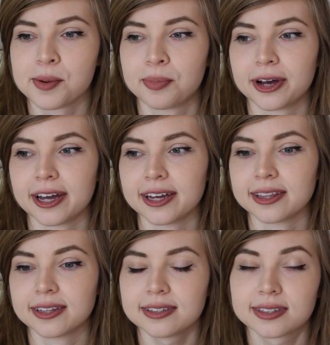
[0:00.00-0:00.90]

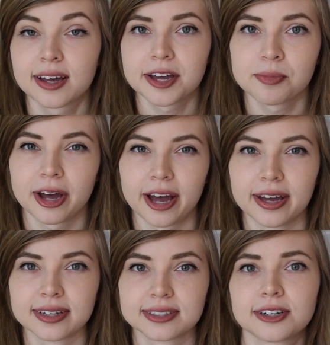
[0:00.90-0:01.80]
But this time
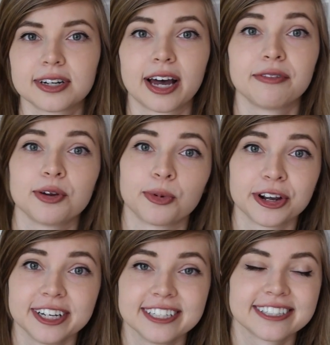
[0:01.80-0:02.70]
I started having
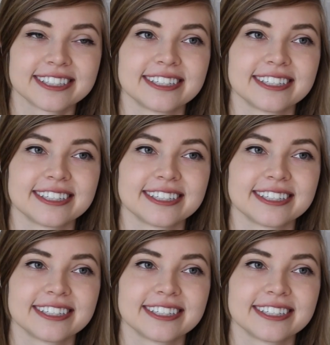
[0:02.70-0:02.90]
worries,